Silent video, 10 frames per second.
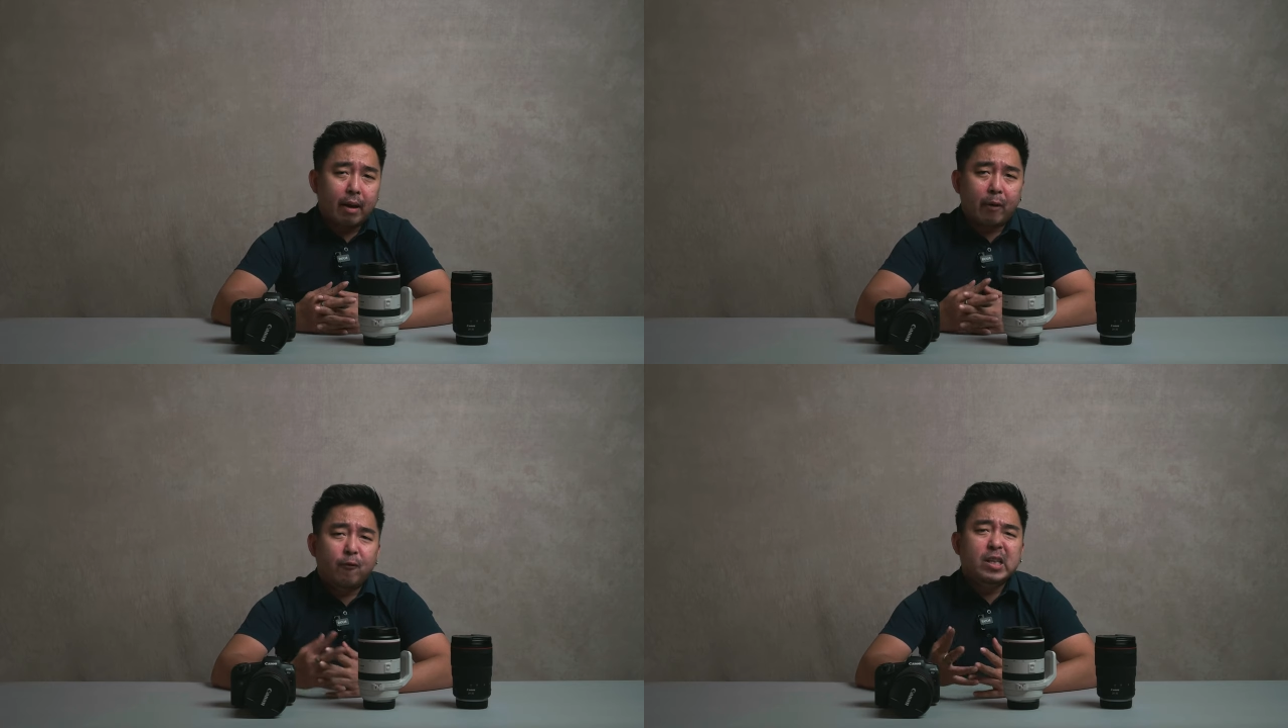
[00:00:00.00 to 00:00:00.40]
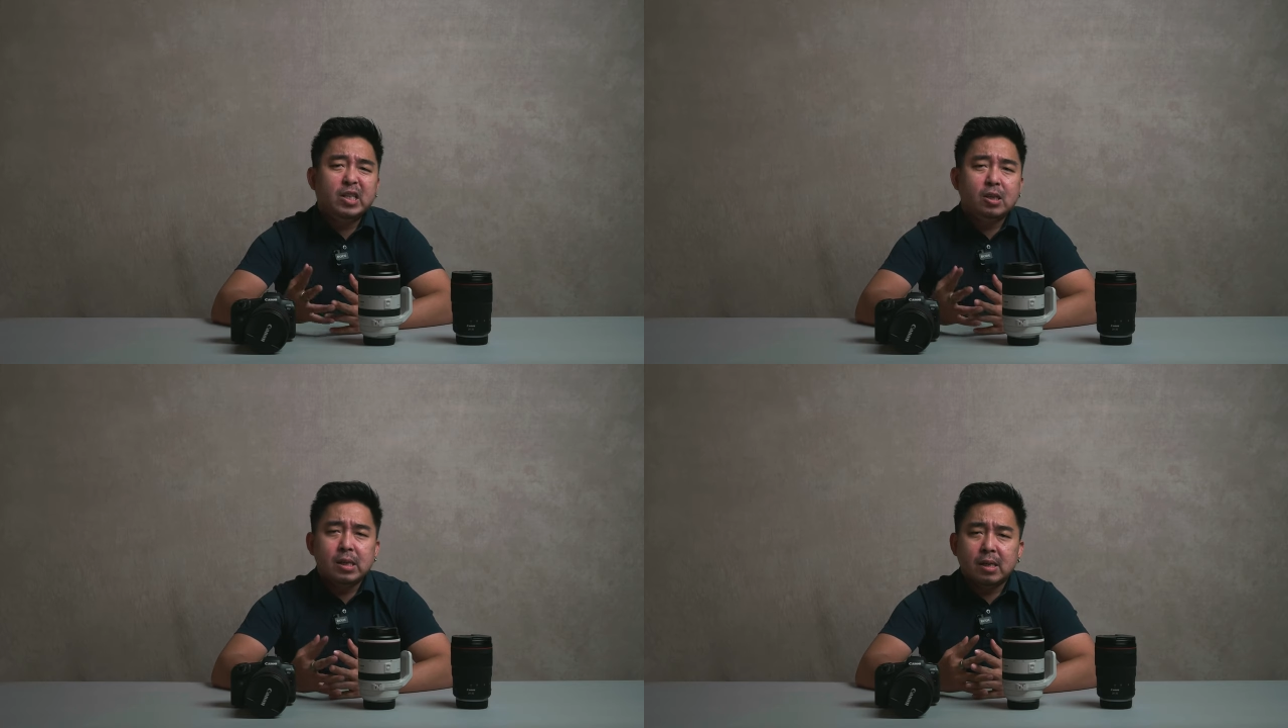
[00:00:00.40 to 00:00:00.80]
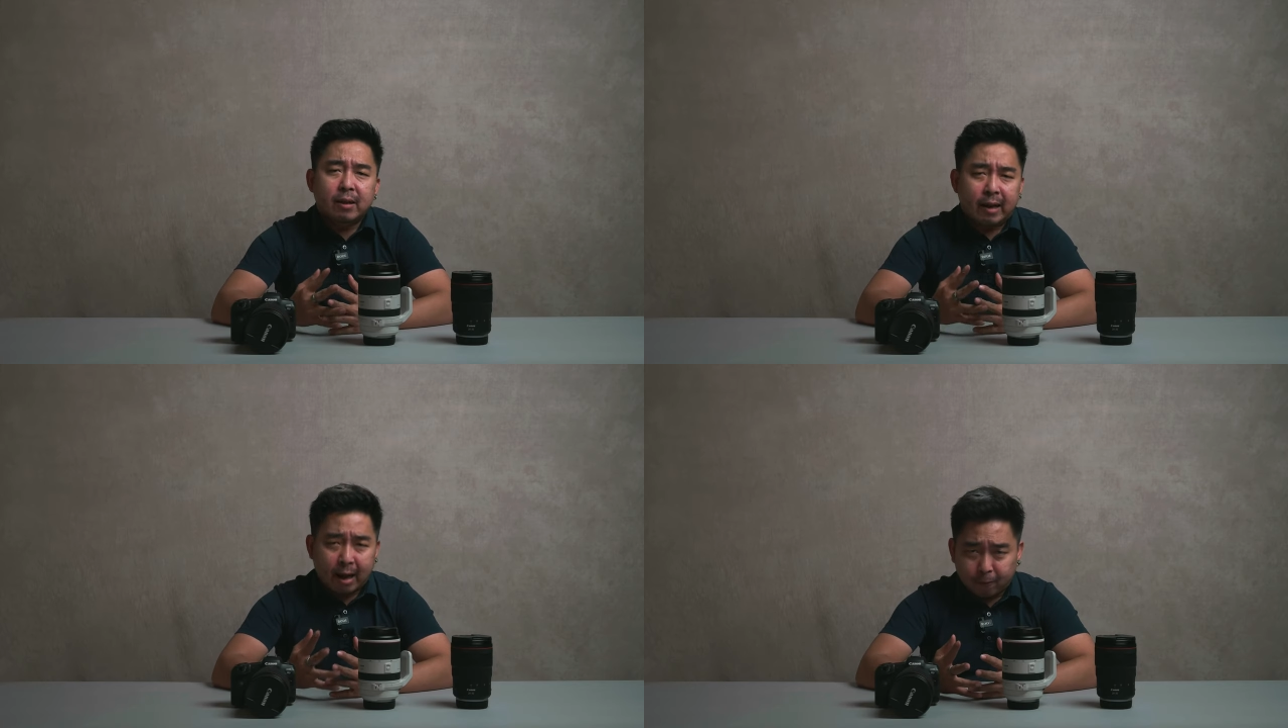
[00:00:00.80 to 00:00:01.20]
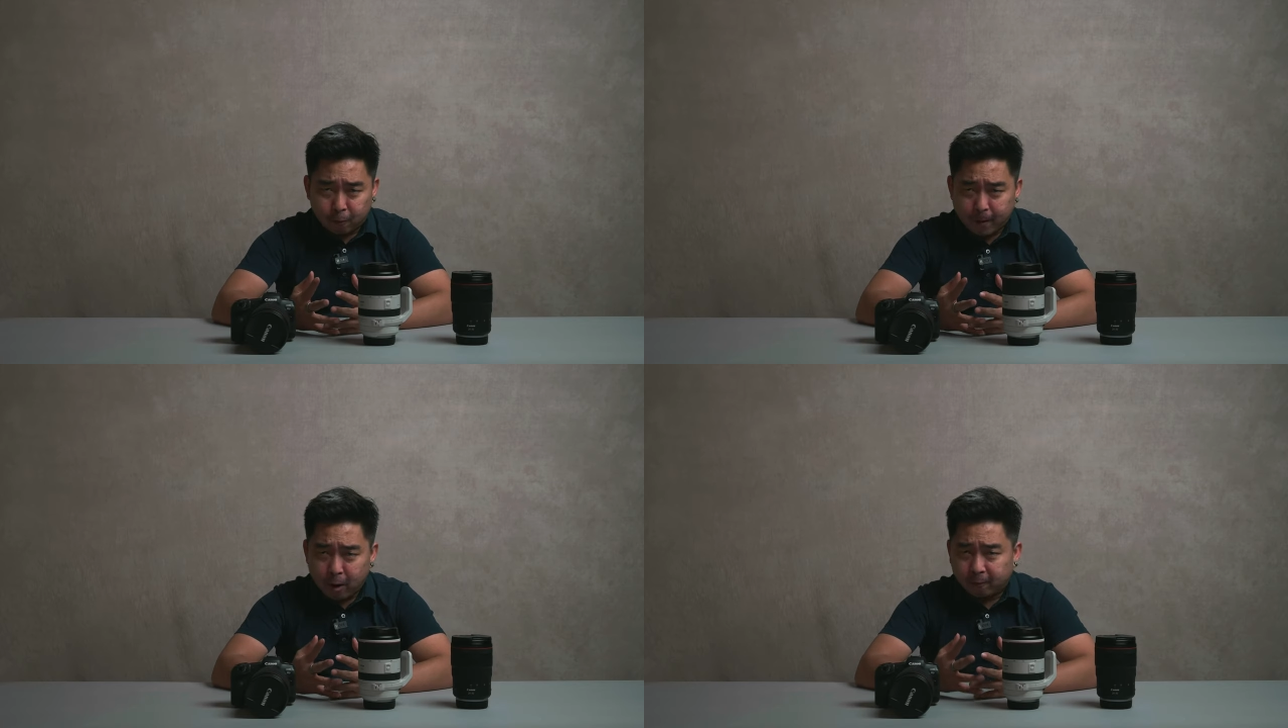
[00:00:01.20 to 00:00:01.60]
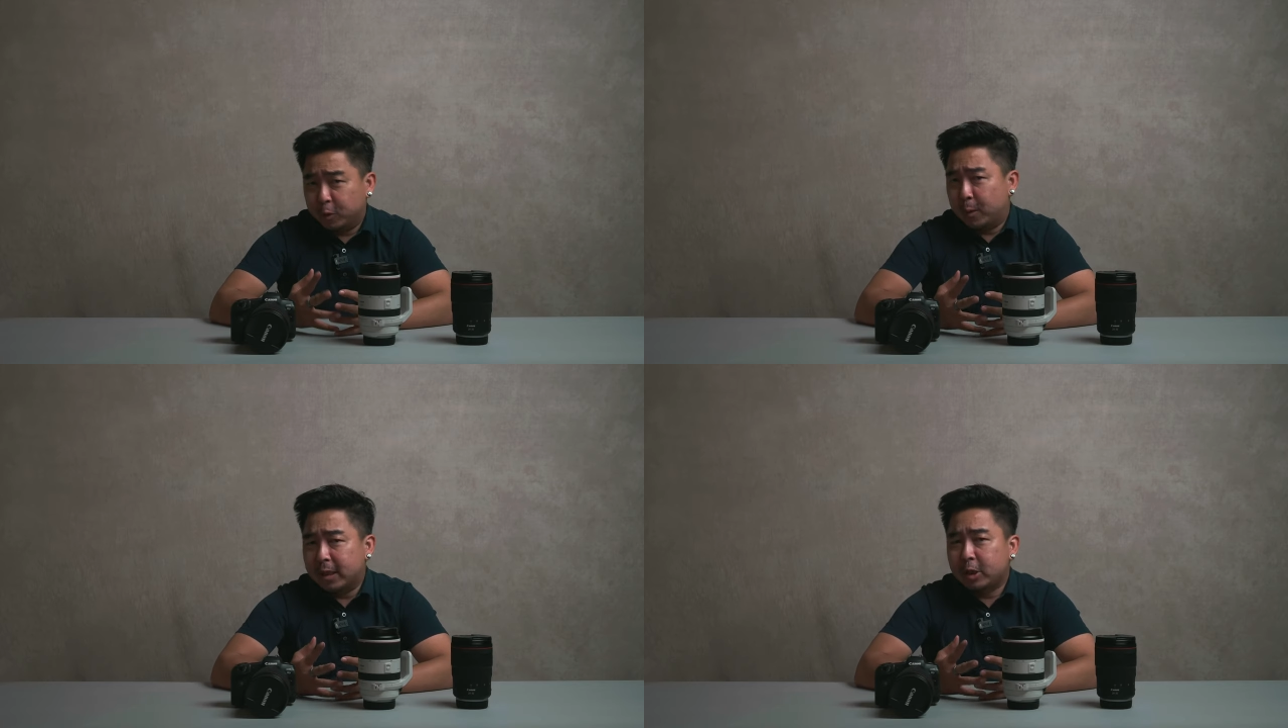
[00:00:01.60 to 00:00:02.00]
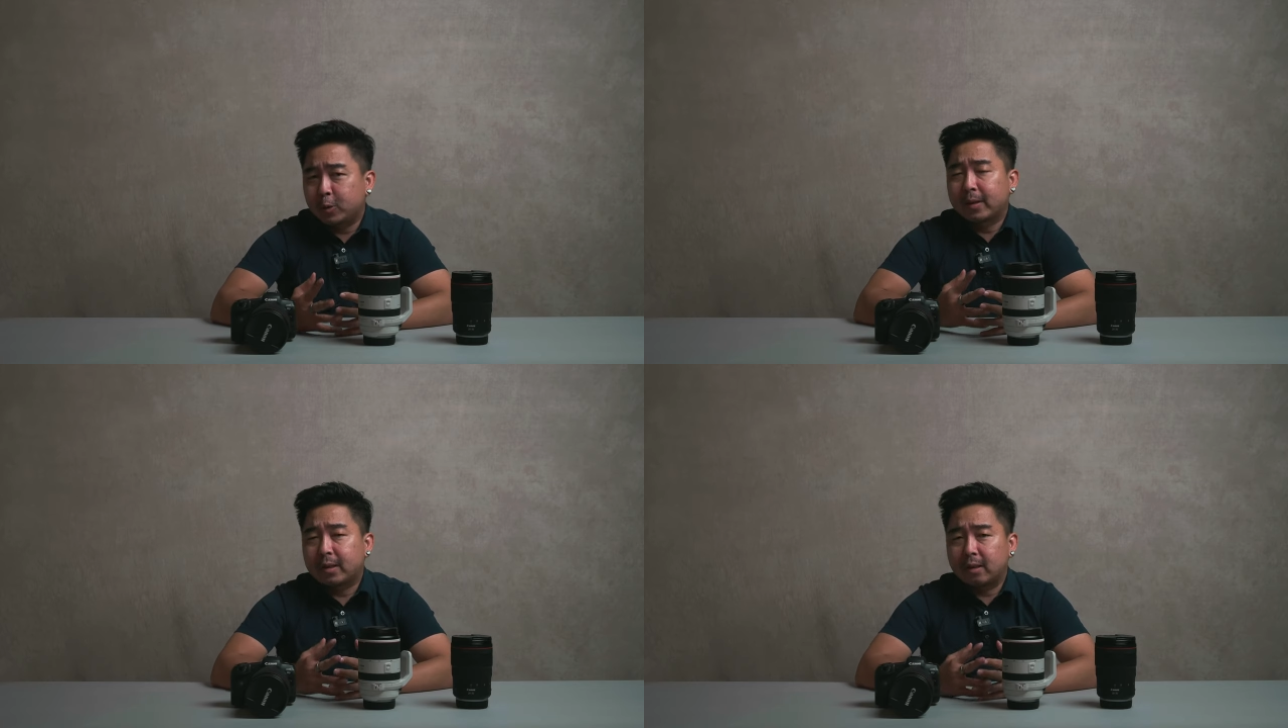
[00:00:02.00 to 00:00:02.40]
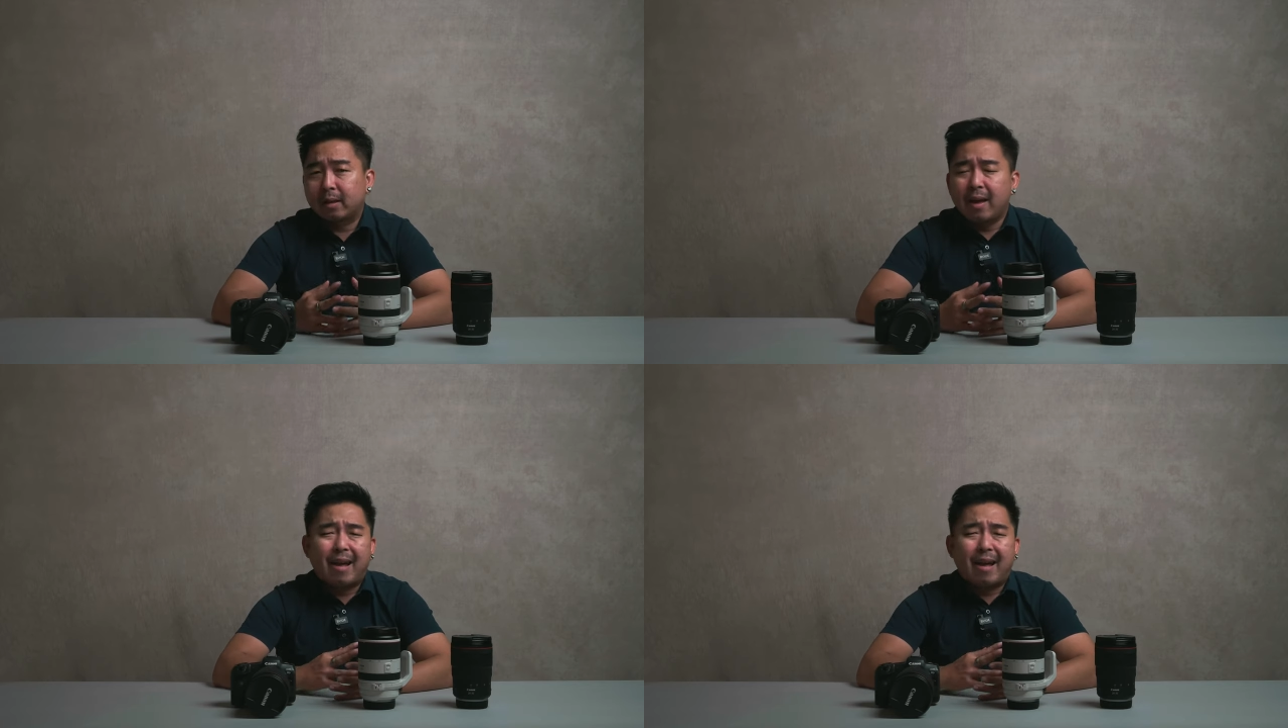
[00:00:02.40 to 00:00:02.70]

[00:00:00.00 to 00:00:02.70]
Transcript: a Vincent Laforet of 2020,